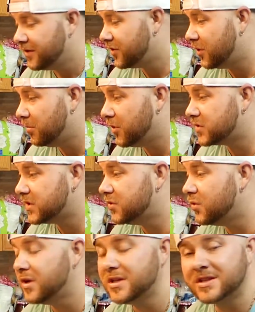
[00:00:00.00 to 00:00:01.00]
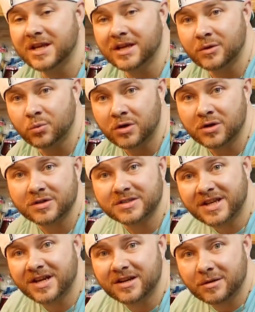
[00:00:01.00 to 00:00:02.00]
The most annoying thing in the world is
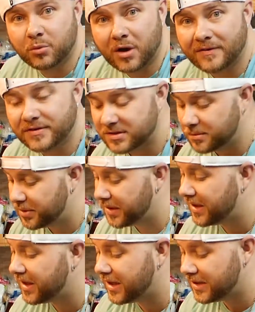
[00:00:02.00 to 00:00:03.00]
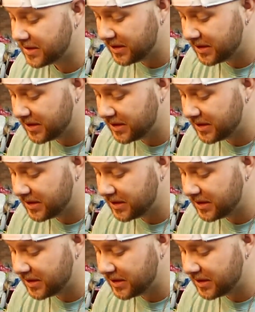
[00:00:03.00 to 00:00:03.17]
cutting up waffles and pancakes.